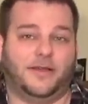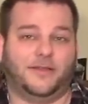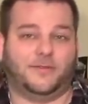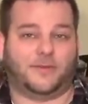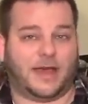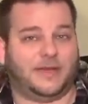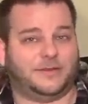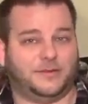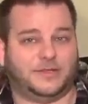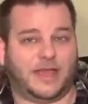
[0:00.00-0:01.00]
So not
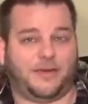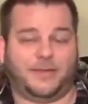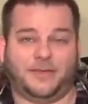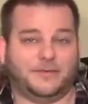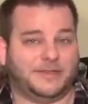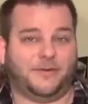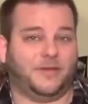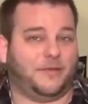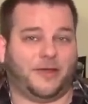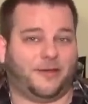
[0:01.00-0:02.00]
too shabby. He was the
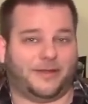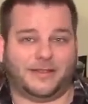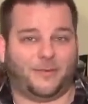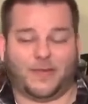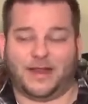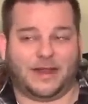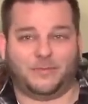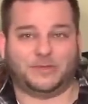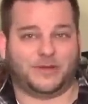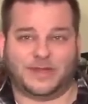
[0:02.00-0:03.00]
only American that went. I'm
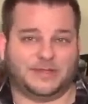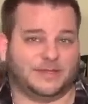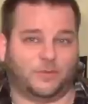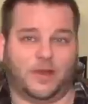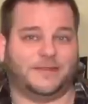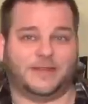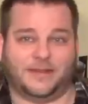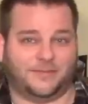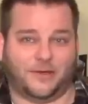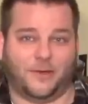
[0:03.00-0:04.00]
sure he just went on
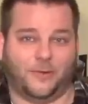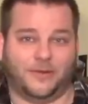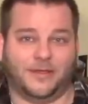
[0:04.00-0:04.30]
his own.